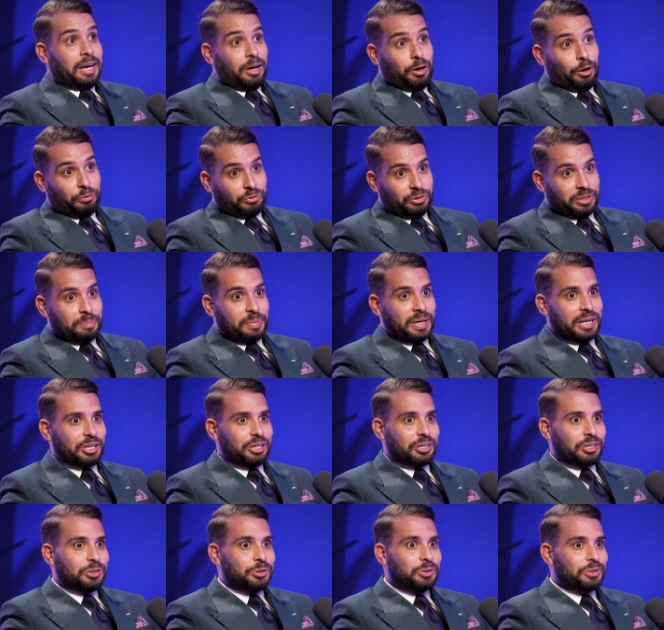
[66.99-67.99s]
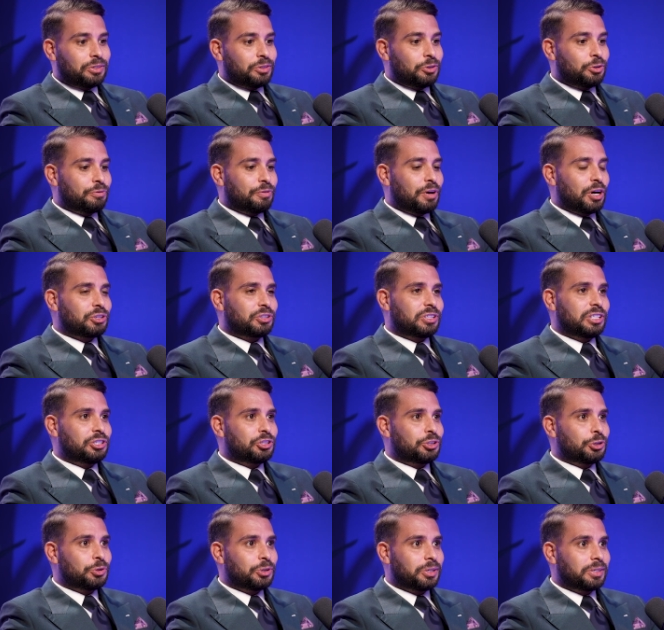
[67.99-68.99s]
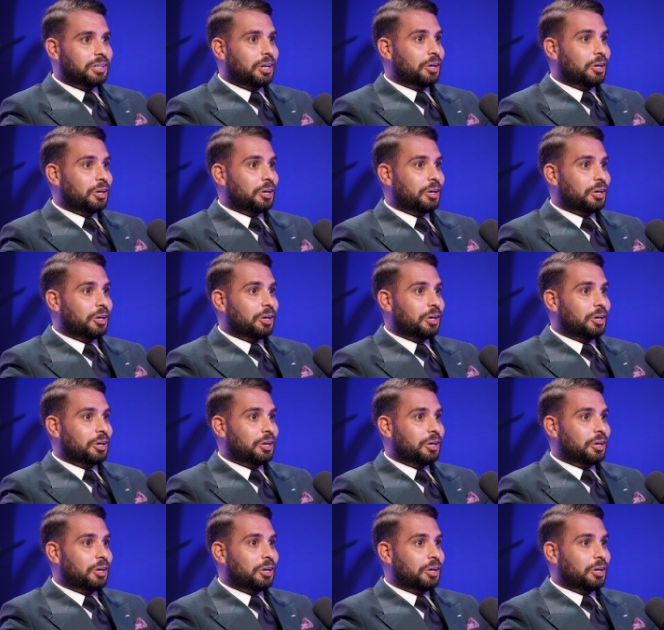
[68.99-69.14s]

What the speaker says: Obviously being a university student,